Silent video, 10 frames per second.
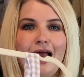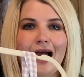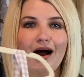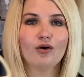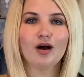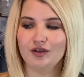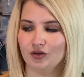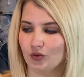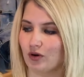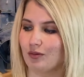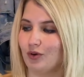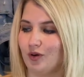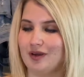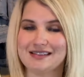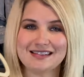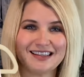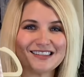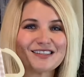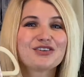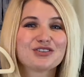How adorable is this
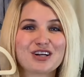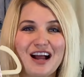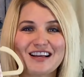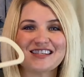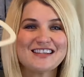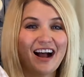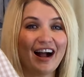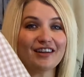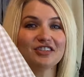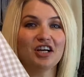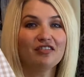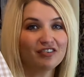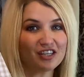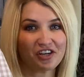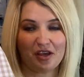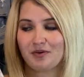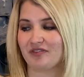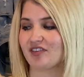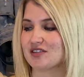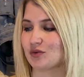little dress? I love the shape of
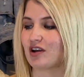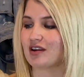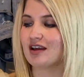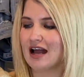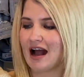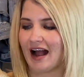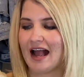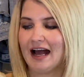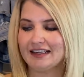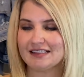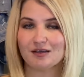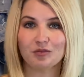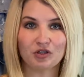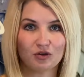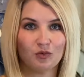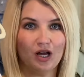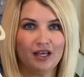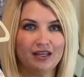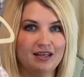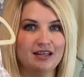this one. I had a similar
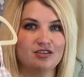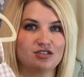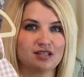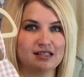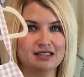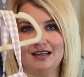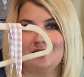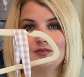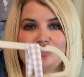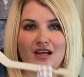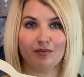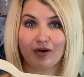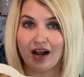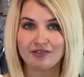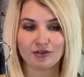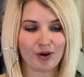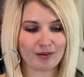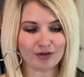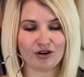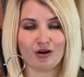one in just like a denim chambray from
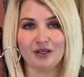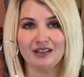Abercrombie